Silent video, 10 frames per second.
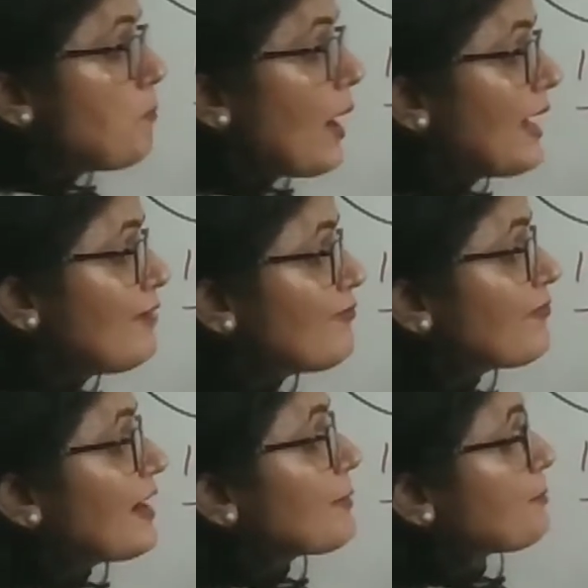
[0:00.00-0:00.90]
by
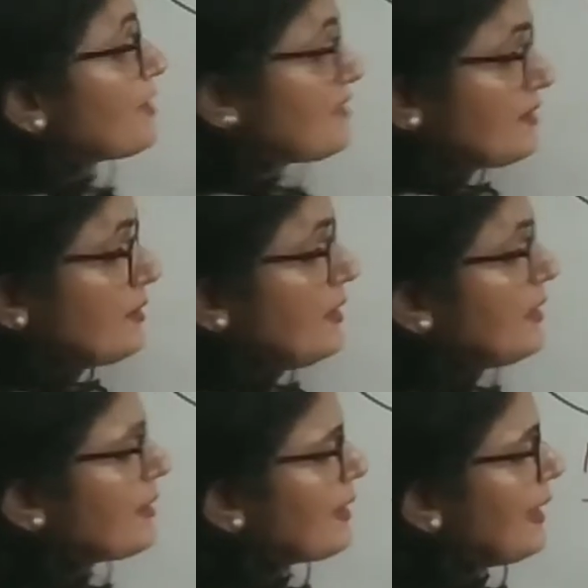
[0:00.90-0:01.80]
5%.
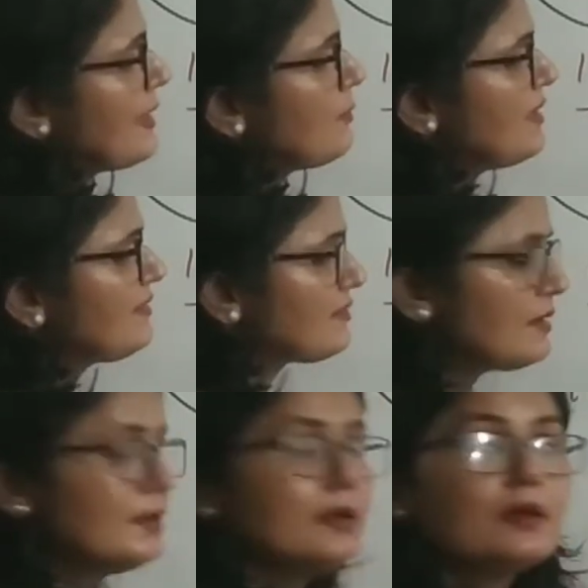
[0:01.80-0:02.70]
Incline means
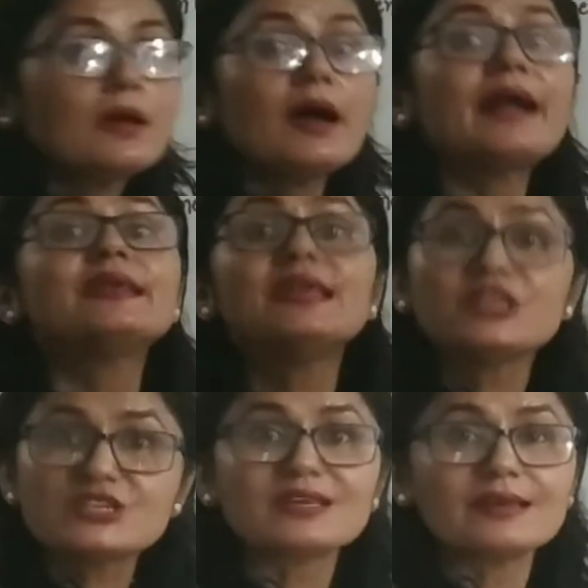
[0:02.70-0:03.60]

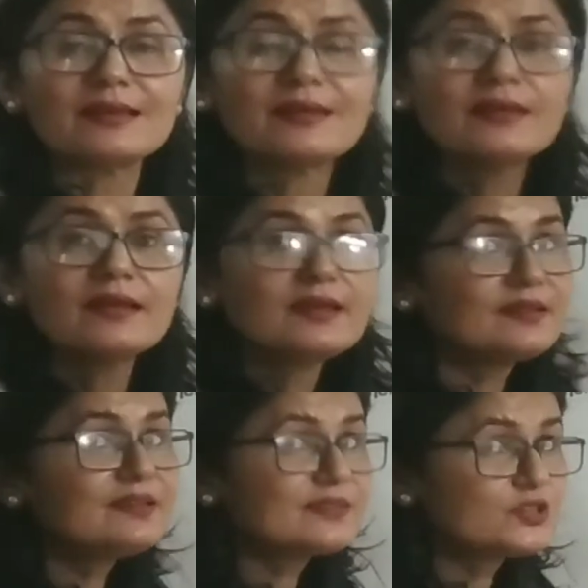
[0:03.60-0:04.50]
addition. As
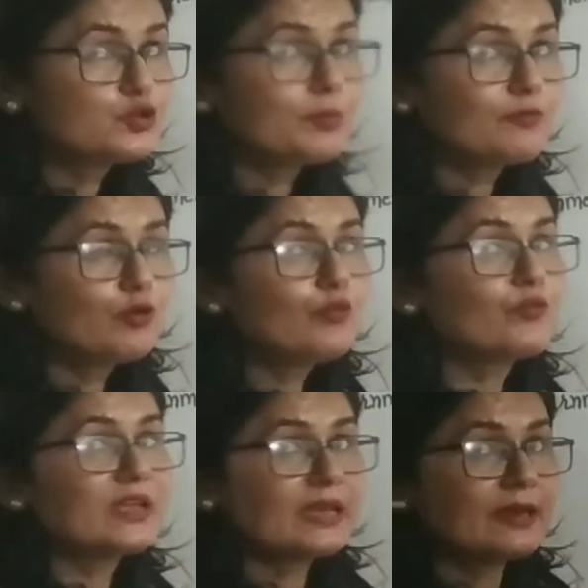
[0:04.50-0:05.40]
I said to you before,
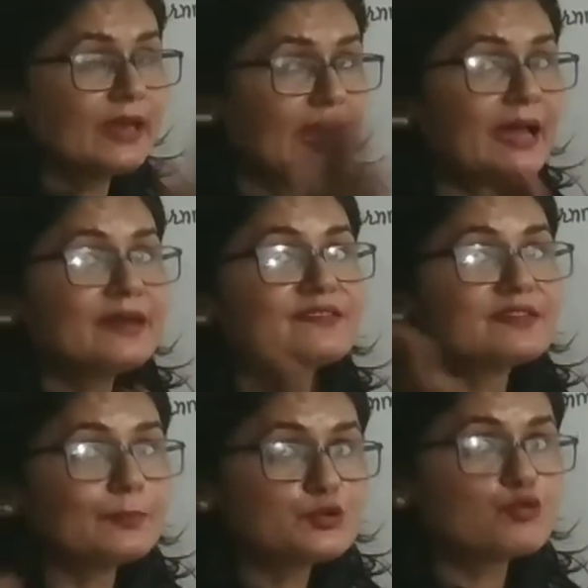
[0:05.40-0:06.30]
we can add,
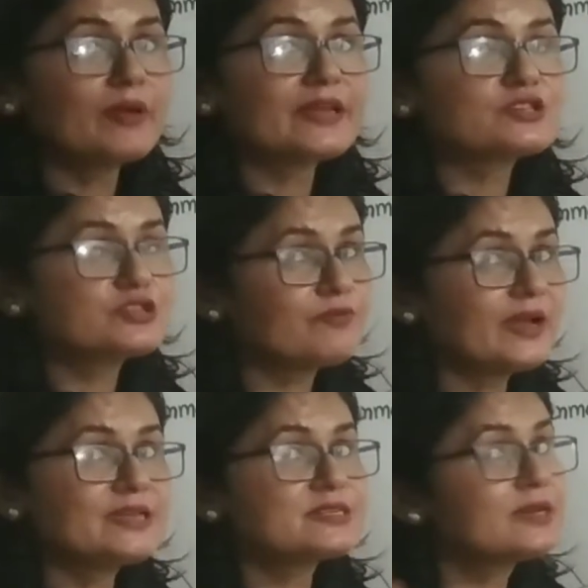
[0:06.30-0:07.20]
subtract,
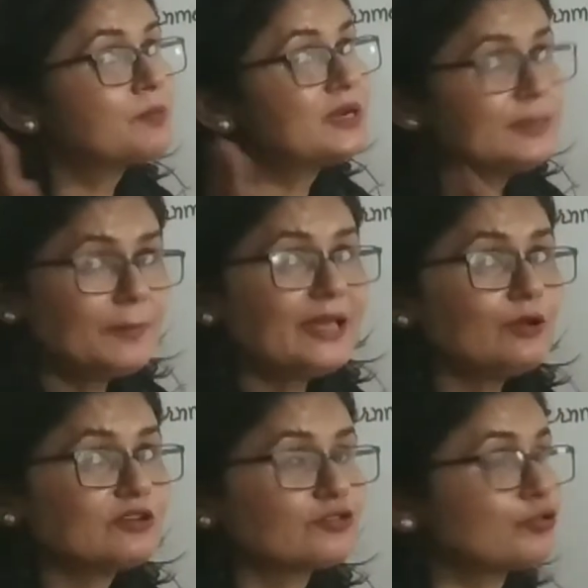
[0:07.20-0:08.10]
divide and multiply
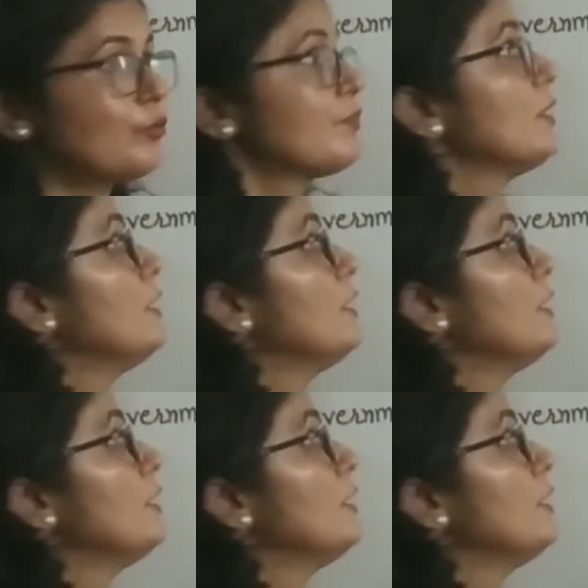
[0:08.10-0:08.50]
also.